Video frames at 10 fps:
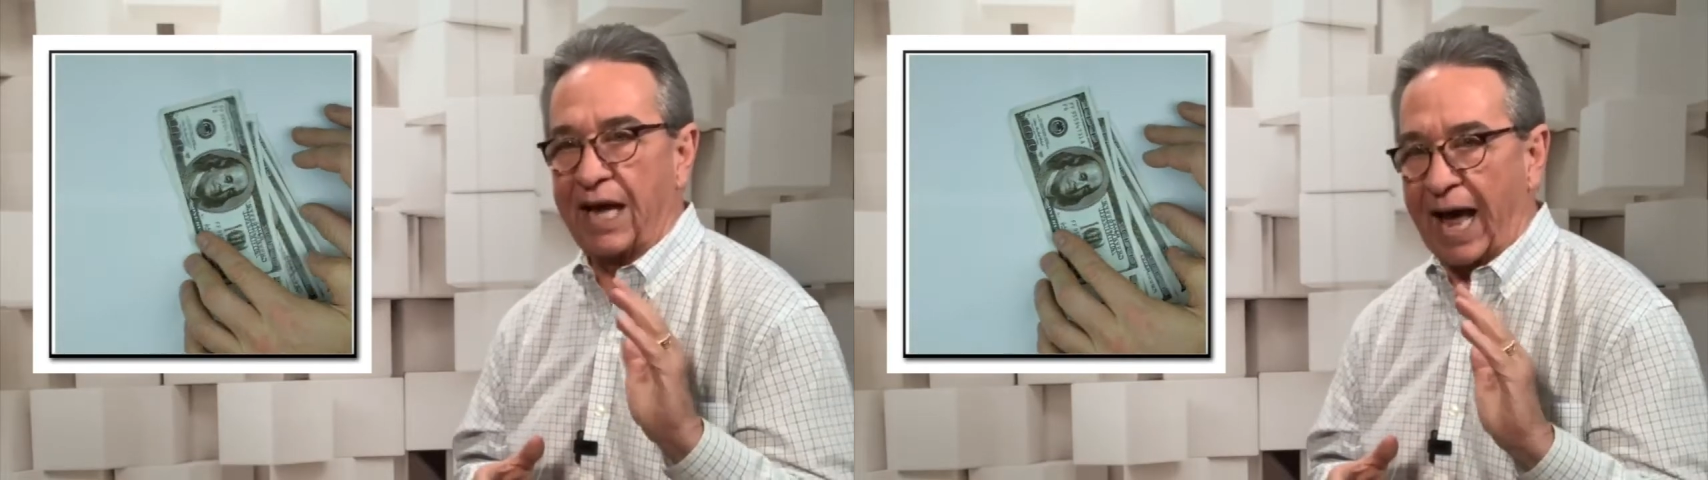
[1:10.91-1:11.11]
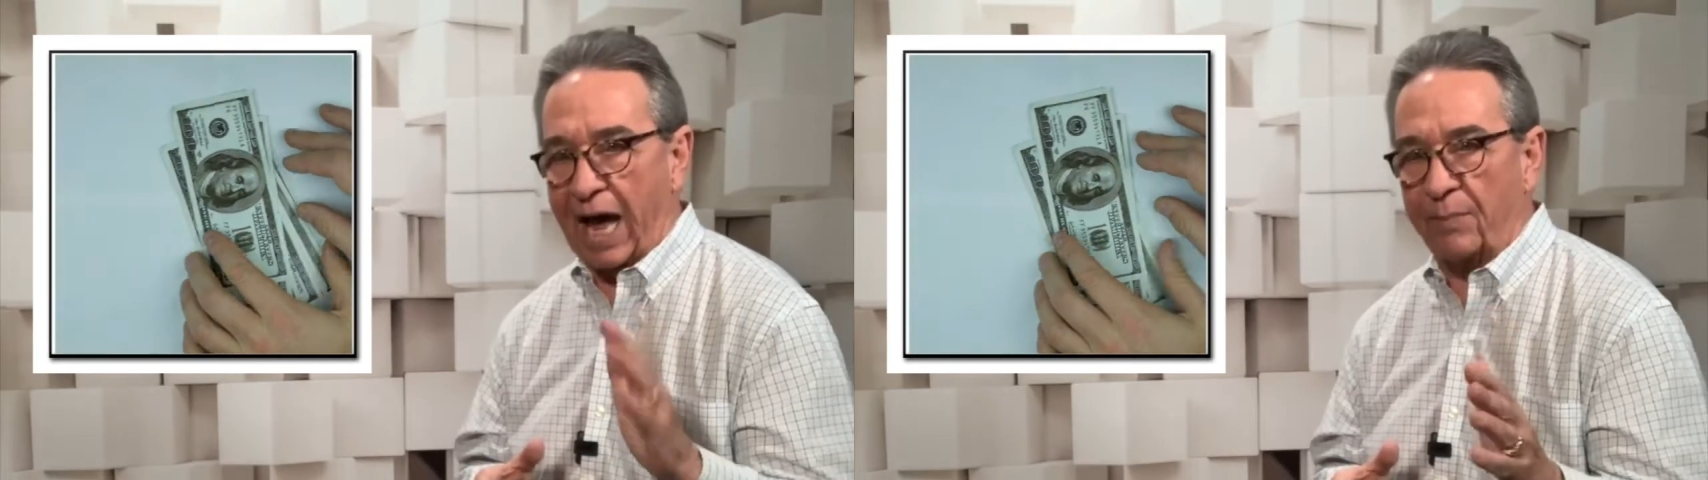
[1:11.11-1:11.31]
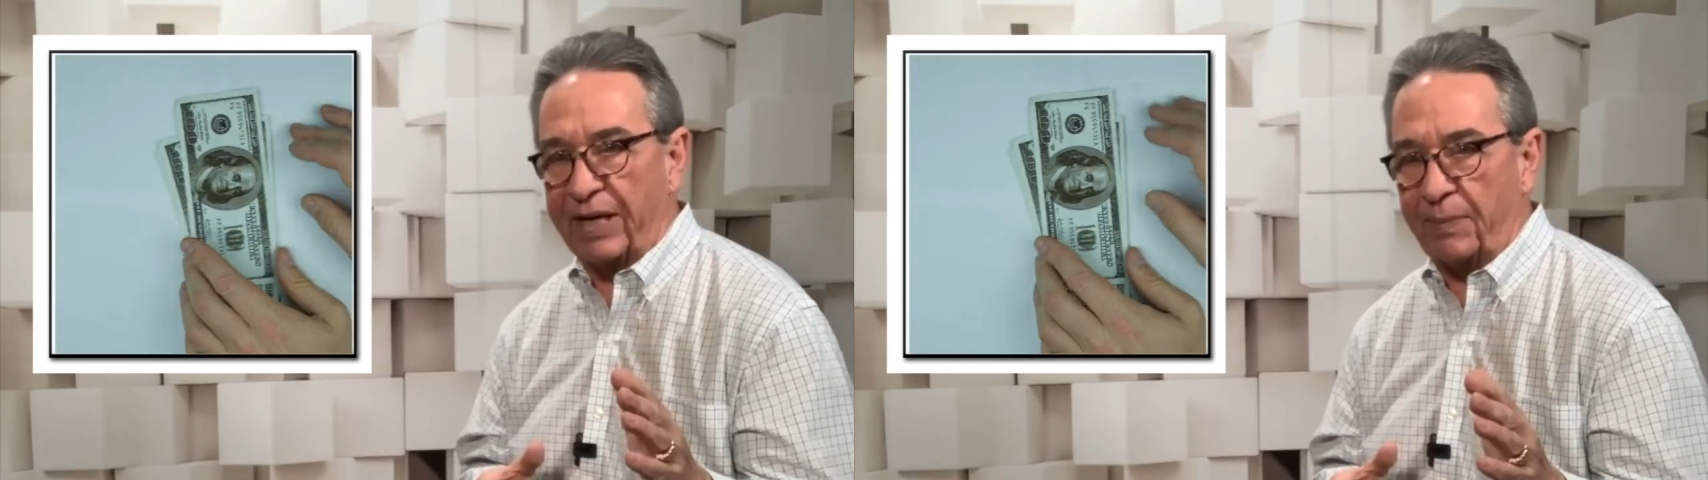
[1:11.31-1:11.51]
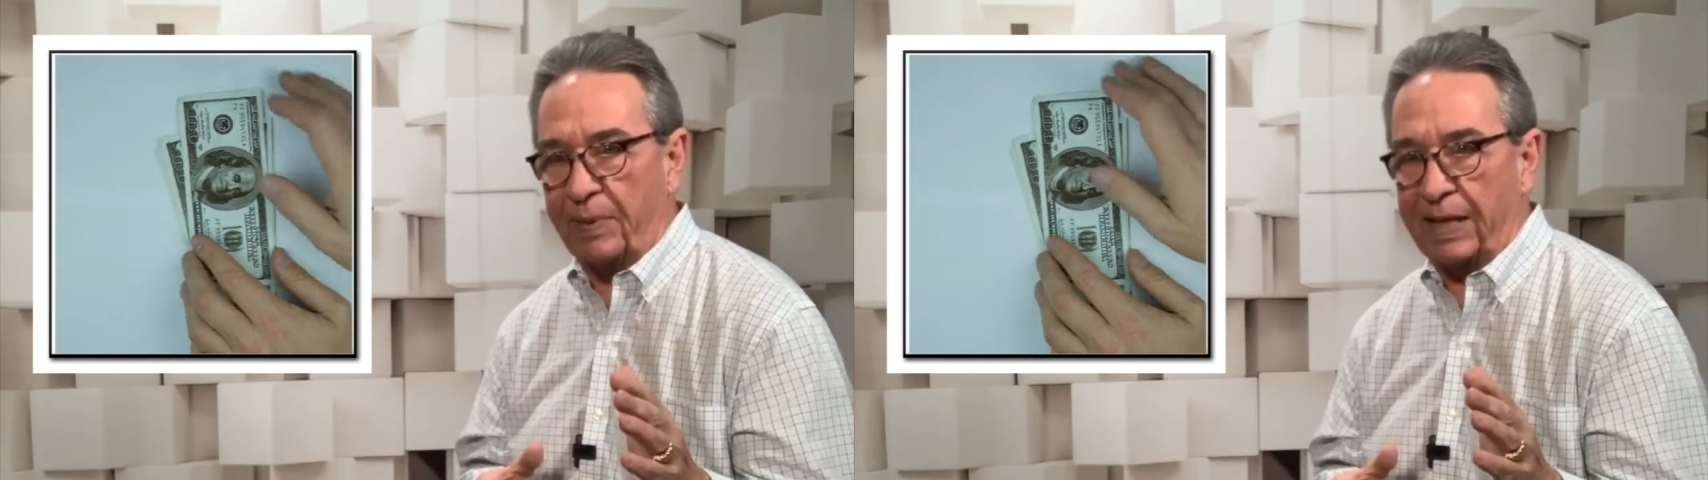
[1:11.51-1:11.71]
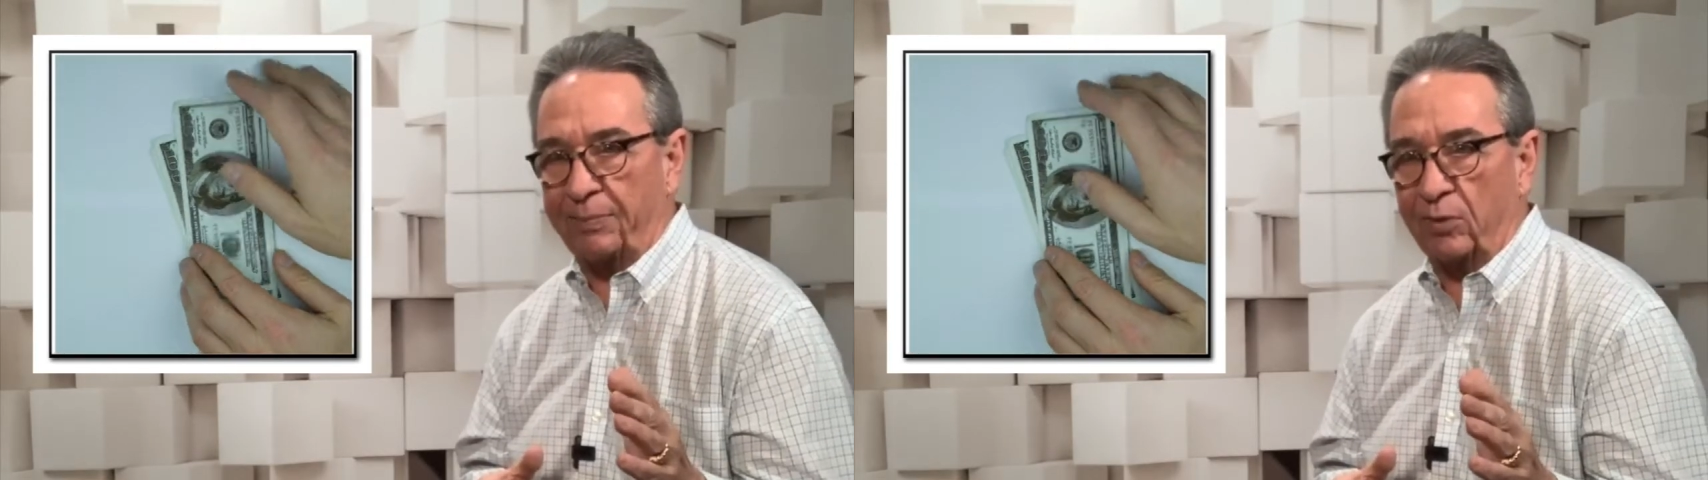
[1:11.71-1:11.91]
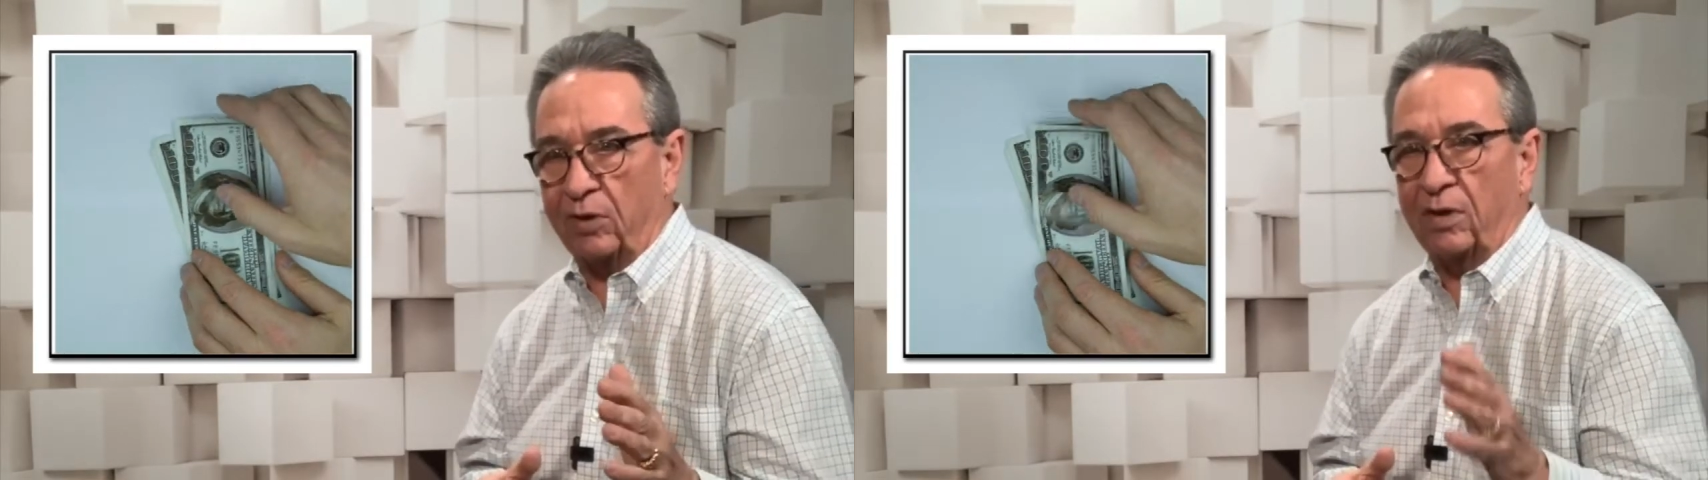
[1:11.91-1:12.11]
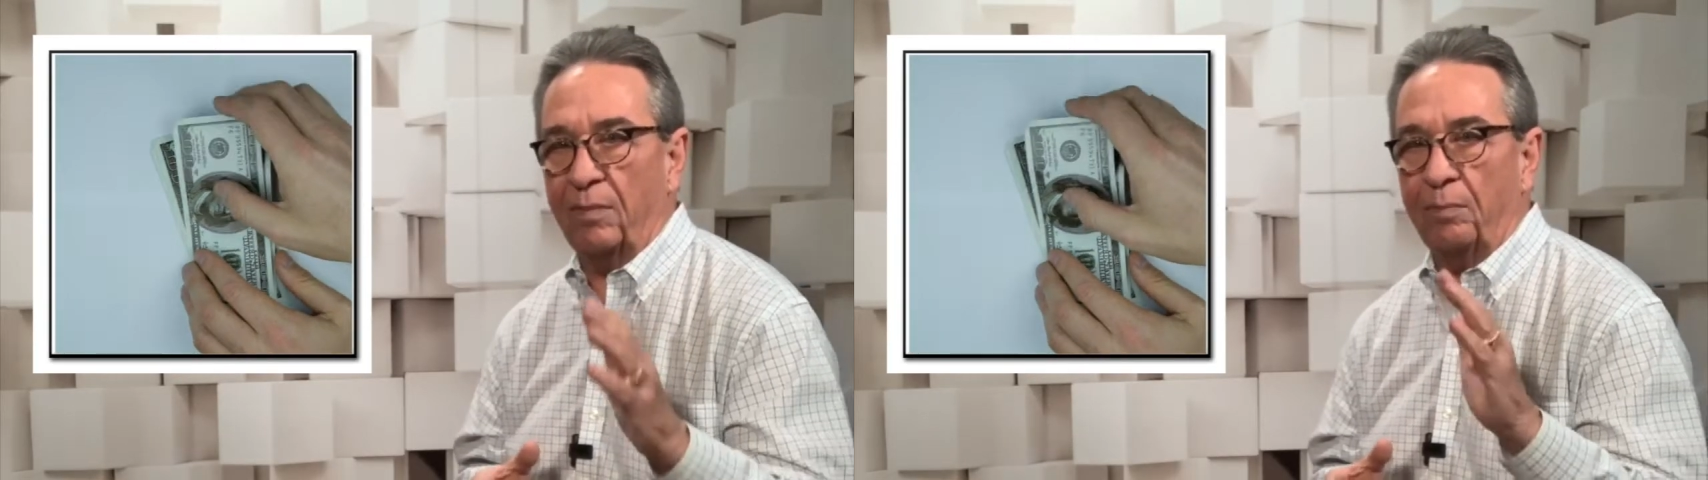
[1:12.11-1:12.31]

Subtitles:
how many people